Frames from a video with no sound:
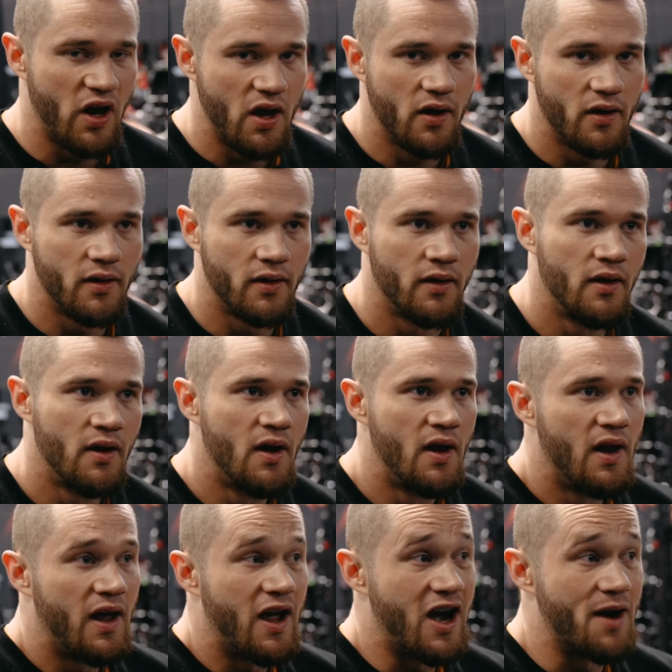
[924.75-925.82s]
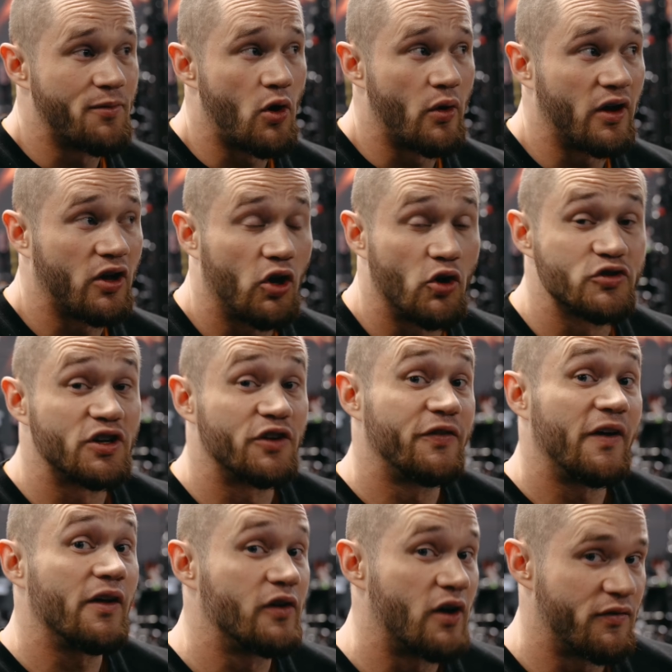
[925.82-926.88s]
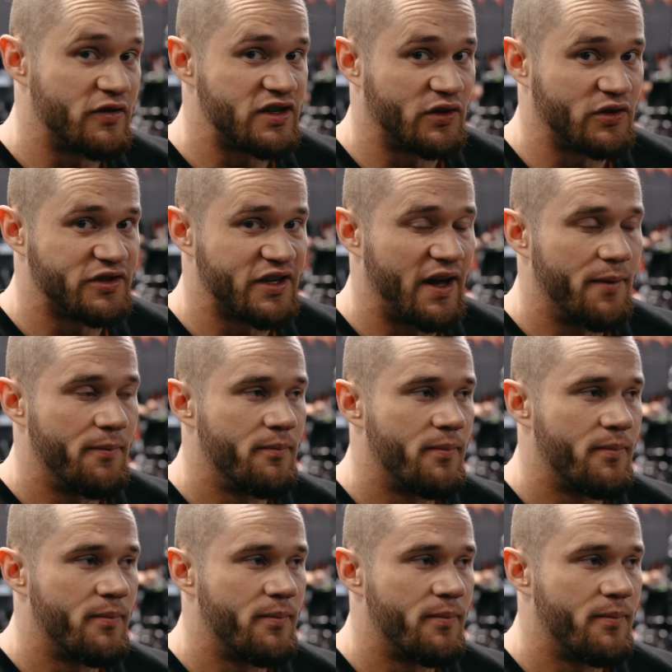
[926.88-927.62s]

And I'm going closer to failure every single set.